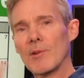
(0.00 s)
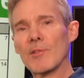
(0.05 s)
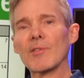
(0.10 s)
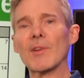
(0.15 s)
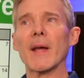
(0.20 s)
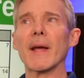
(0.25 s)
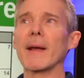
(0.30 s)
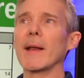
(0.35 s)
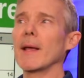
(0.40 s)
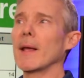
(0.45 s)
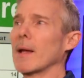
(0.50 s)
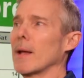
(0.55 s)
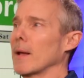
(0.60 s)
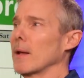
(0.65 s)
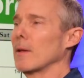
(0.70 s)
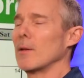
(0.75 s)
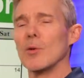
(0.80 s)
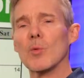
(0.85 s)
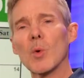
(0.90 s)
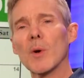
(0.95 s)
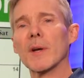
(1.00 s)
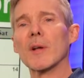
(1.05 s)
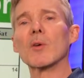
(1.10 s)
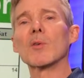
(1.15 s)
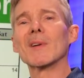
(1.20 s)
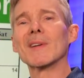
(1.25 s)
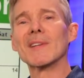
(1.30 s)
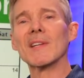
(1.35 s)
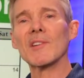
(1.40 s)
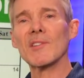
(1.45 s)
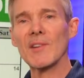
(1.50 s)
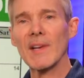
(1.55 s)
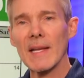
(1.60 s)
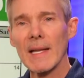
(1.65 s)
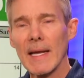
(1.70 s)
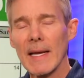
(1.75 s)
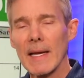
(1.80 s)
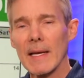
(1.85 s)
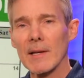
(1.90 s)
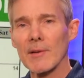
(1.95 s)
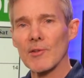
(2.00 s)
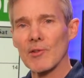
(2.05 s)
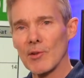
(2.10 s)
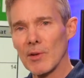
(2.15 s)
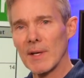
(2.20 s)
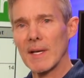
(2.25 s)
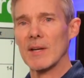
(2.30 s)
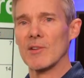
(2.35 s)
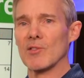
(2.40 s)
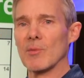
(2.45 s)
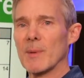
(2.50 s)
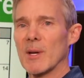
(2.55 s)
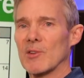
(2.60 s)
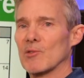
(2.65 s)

decide, hey, you want to go to Disneyland, so you need some